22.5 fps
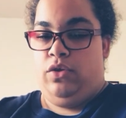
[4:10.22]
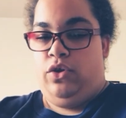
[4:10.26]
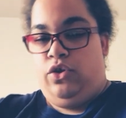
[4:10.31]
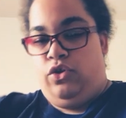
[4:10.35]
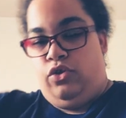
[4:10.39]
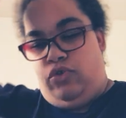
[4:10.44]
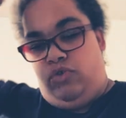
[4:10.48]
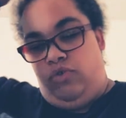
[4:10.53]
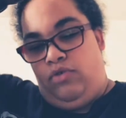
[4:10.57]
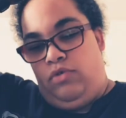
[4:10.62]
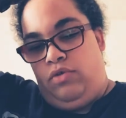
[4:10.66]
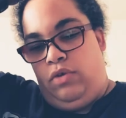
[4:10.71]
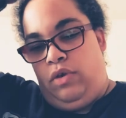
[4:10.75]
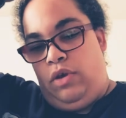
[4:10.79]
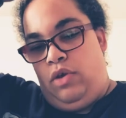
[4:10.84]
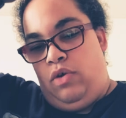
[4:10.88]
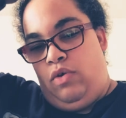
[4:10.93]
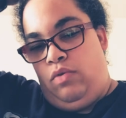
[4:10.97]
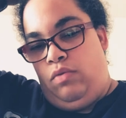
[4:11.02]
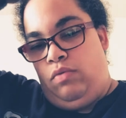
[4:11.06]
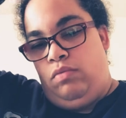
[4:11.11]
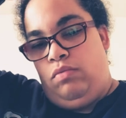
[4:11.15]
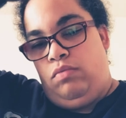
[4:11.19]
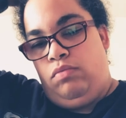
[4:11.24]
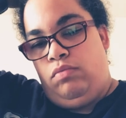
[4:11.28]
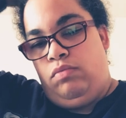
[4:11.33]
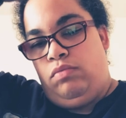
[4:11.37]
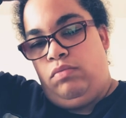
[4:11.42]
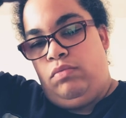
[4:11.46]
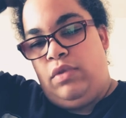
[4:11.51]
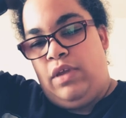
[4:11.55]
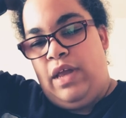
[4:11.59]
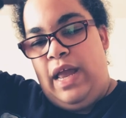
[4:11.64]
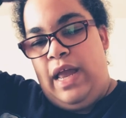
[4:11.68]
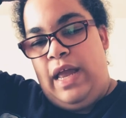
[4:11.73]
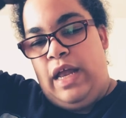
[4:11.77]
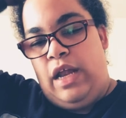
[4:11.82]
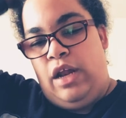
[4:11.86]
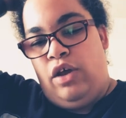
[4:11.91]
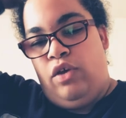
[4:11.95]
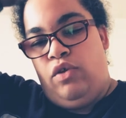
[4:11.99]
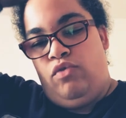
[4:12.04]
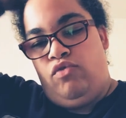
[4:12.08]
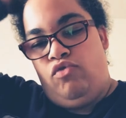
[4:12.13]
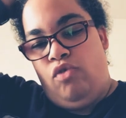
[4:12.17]
just you know
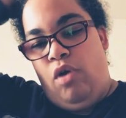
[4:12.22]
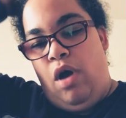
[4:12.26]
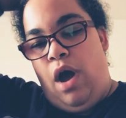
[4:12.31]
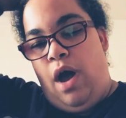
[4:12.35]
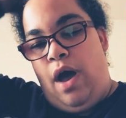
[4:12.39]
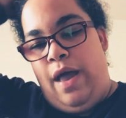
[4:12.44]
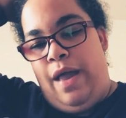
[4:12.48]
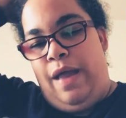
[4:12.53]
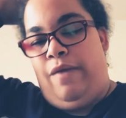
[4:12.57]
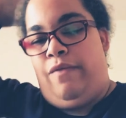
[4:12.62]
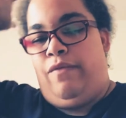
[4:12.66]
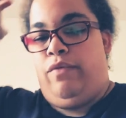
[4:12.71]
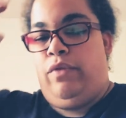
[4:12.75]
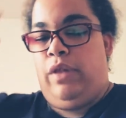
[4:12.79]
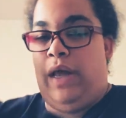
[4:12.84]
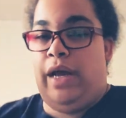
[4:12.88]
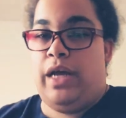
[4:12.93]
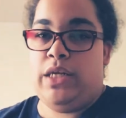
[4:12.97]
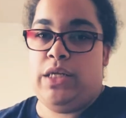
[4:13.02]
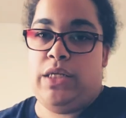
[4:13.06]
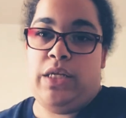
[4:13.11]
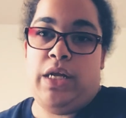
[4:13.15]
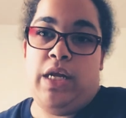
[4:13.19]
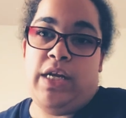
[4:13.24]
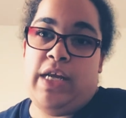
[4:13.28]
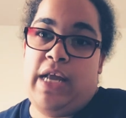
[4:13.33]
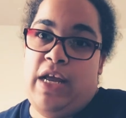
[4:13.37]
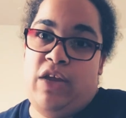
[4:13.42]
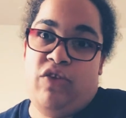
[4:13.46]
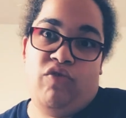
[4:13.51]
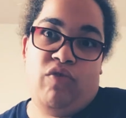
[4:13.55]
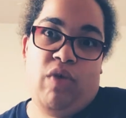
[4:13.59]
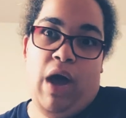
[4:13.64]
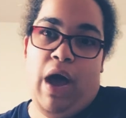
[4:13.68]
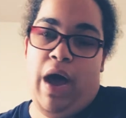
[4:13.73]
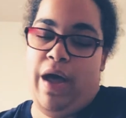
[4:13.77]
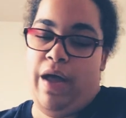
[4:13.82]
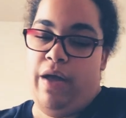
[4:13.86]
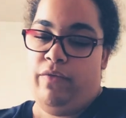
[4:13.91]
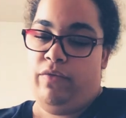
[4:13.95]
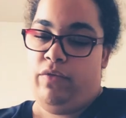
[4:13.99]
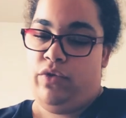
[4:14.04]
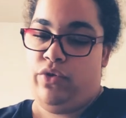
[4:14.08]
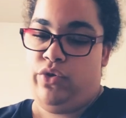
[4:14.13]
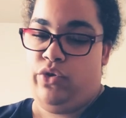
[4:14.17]
taking a drive like a Sunday
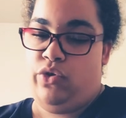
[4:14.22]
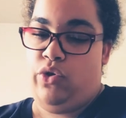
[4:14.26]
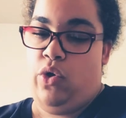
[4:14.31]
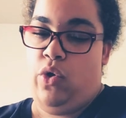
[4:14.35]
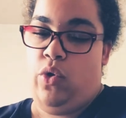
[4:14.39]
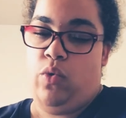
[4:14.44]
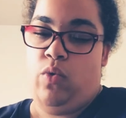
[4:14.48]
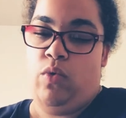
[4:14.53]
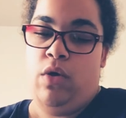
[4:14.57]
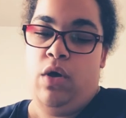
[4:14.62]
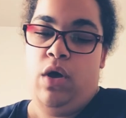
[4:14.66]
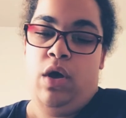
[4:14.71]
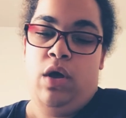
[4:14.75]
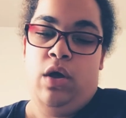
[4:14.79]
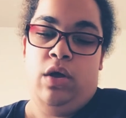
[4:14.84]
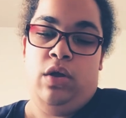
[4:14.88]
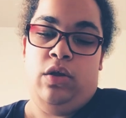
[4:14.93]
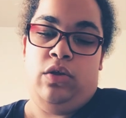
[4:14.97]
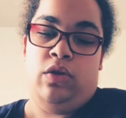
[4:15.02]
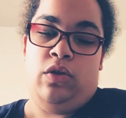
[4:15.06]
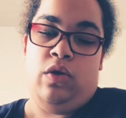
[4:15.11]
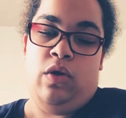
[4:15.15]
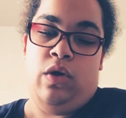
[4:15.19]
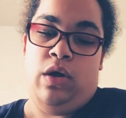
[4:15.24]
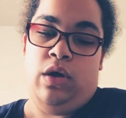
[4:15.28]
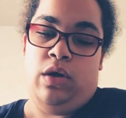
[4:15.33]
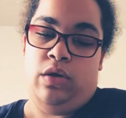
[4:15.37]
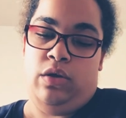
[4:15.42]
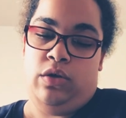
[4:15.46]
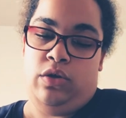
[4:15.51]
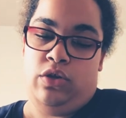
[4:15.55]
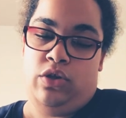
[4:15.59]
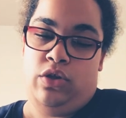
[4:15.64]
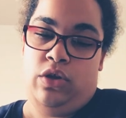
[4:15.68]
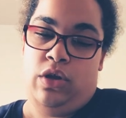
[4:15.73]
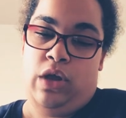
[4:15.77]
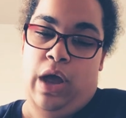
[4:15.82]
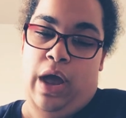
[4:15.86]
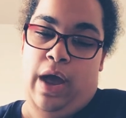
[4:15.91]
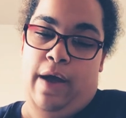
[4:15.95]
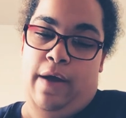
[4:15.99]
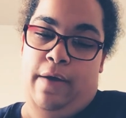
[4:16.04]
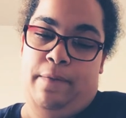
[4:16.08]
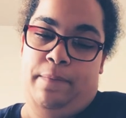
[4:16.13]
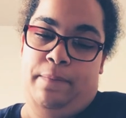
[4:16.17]
drive or so. So
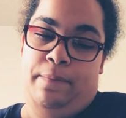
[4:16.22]
yeah.